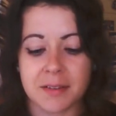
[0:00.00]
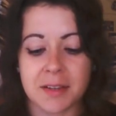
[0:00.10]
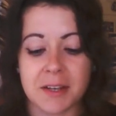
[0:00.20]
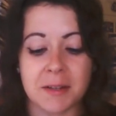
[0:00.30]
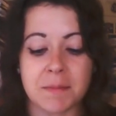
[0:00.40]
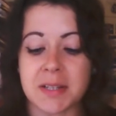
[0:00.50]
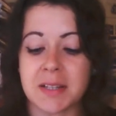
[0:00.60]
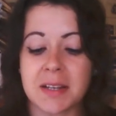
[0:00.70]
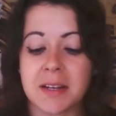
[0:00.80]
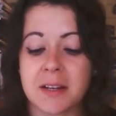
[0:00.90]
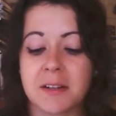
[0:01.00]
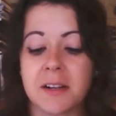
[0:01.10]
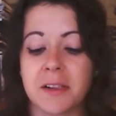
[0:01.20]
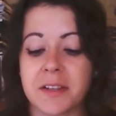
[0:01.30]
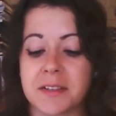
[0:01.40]
that he'd been hearing
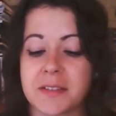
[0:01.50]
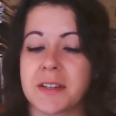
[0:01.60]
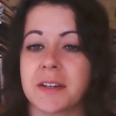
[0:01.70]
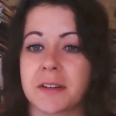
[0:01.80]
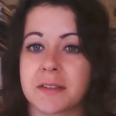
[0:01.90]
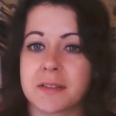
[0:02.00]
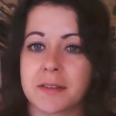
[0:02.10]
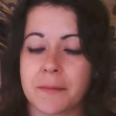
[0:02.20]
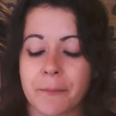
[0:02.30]
all these years.